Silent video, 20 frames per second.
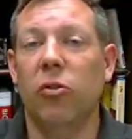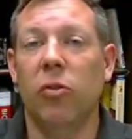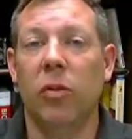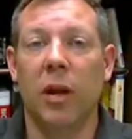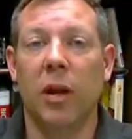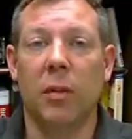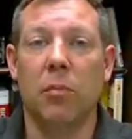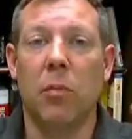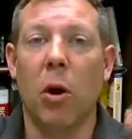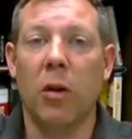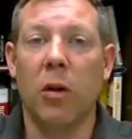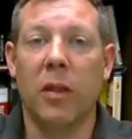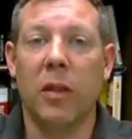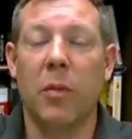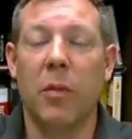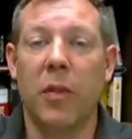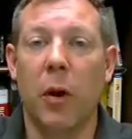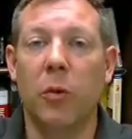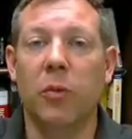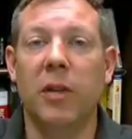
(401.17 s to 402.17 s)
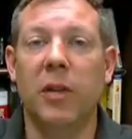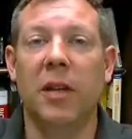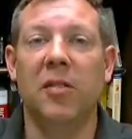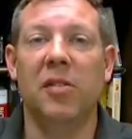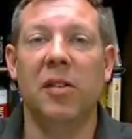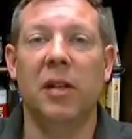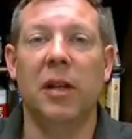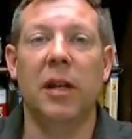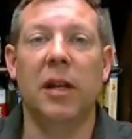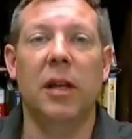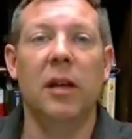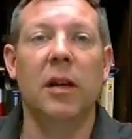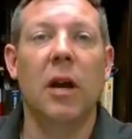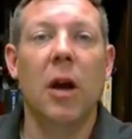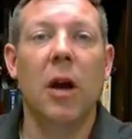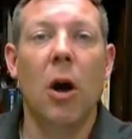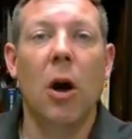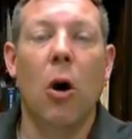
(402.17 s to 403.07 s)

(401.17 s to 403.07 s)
You can mark them with OTC,